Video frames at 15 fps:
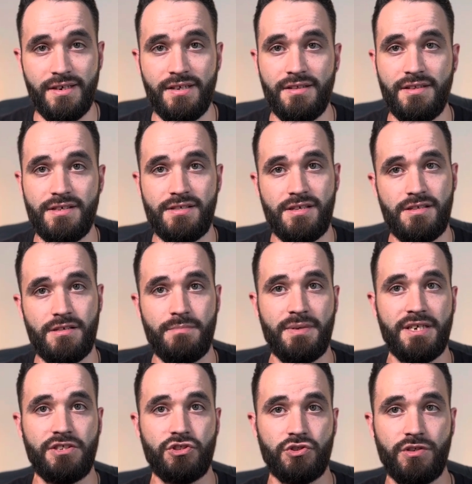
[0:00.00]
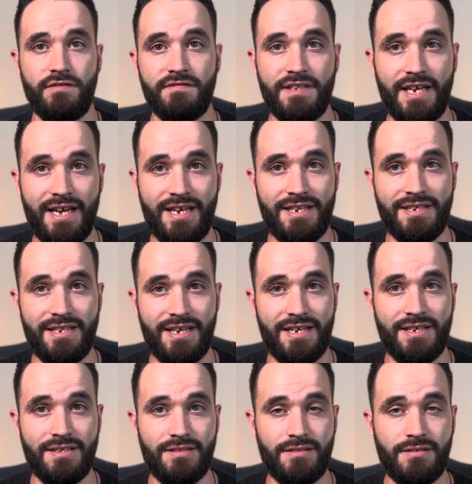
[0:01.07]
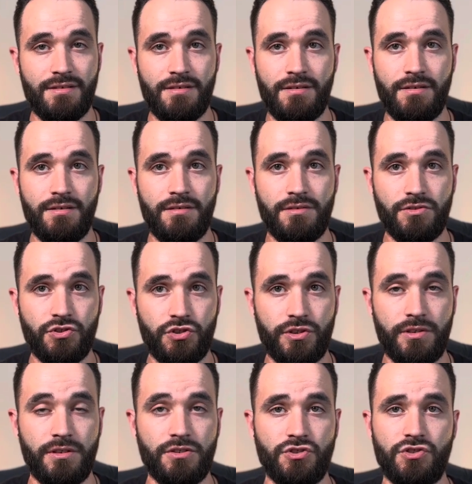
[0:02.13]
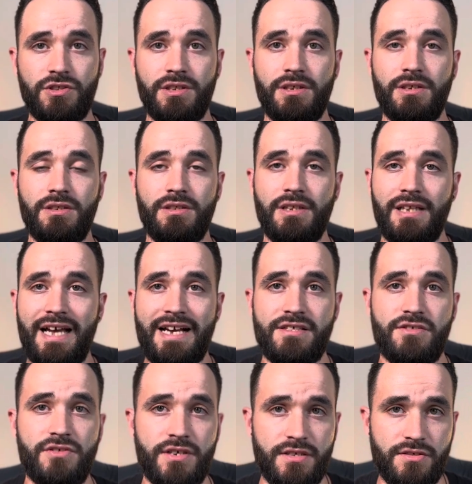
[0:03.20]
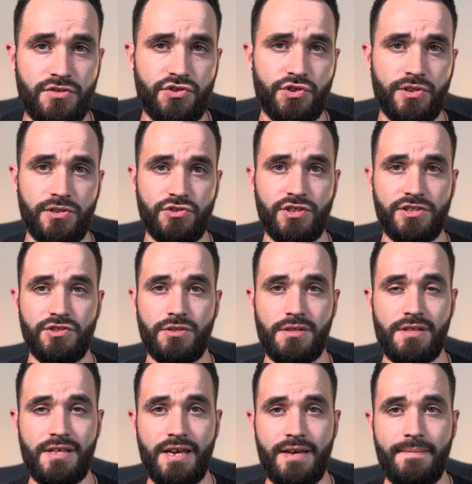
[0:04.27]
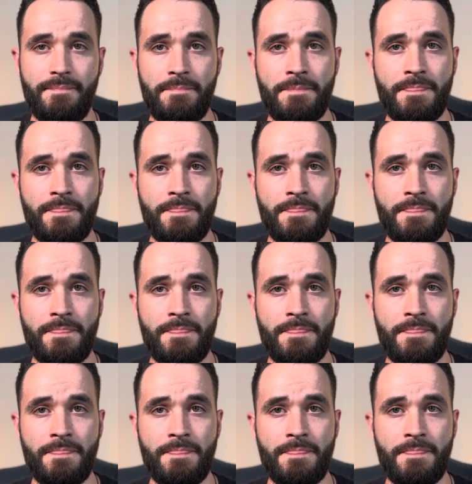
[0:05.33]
And this is a picture of the end days church, the last days church, I should say.